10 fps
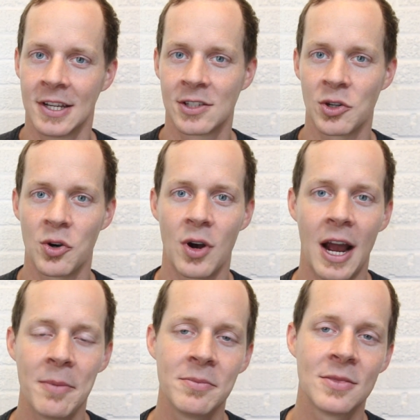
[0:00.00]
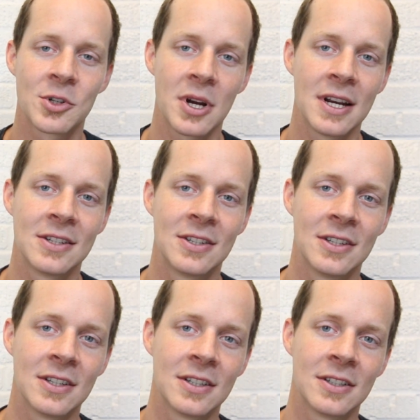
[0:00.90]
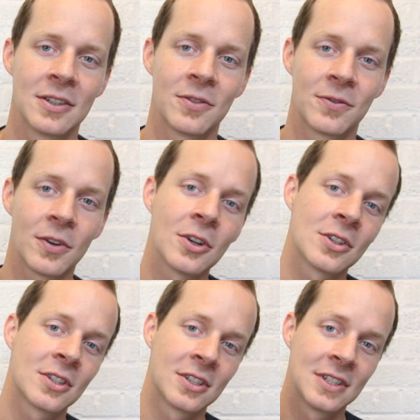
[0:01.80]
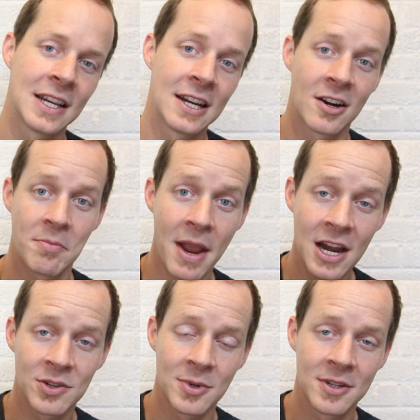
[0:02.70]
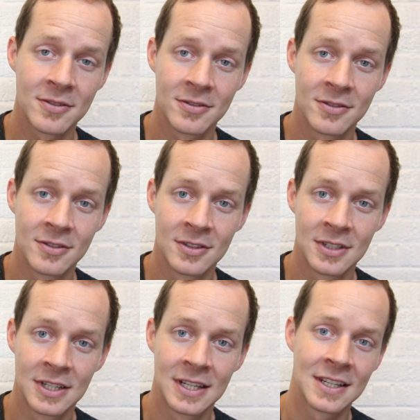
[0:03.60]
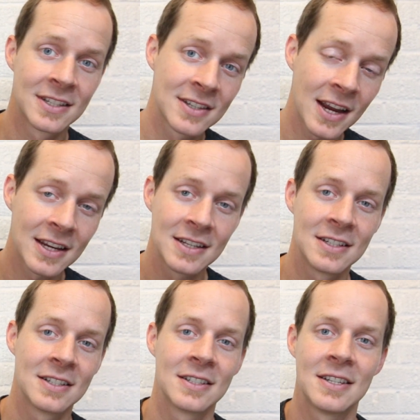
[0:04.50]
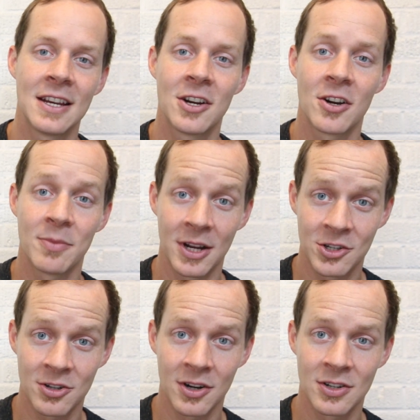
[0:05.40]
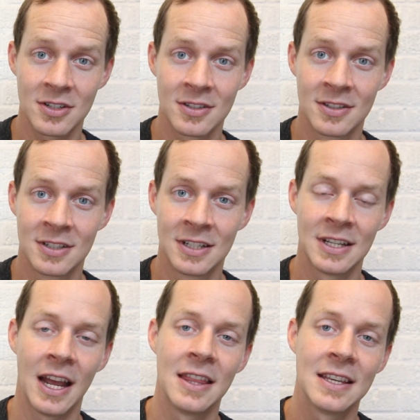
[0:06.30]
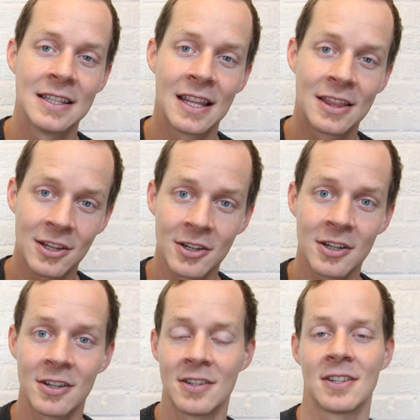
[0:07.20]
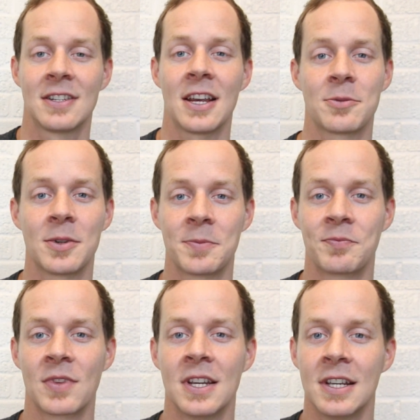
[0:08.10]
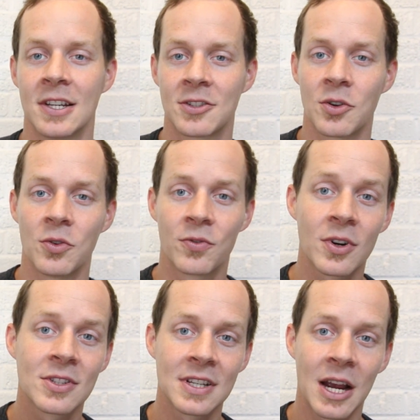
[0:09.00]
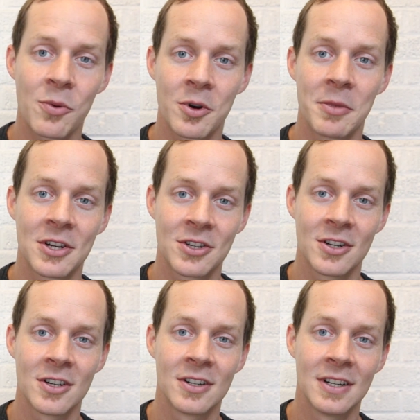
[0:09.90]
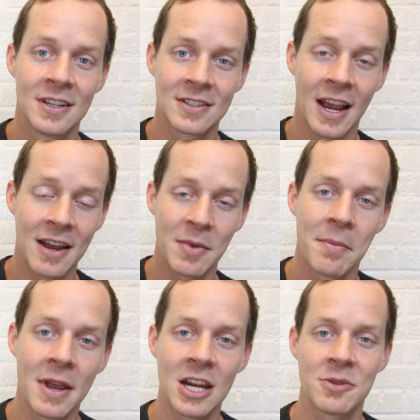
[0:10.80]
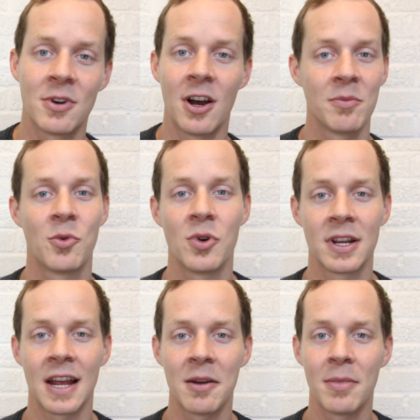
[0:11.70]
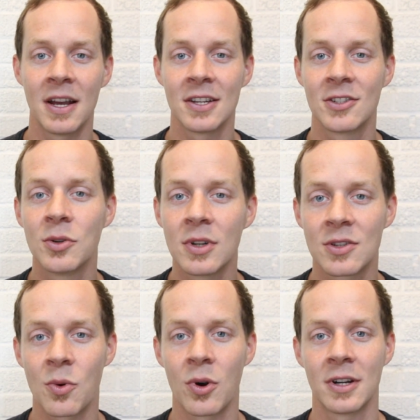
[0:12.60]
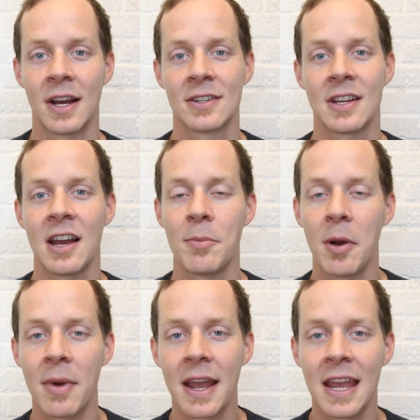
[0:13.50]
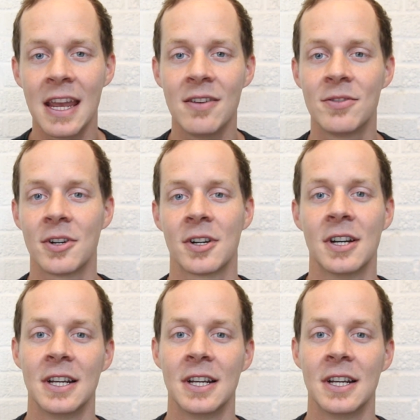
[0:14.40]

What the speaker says: So I'm trying to first take care of management, second take care of my instruction, and then third is assessment. So first thing I want to make sure is I have my management on point. I have my students organized. I have my behavior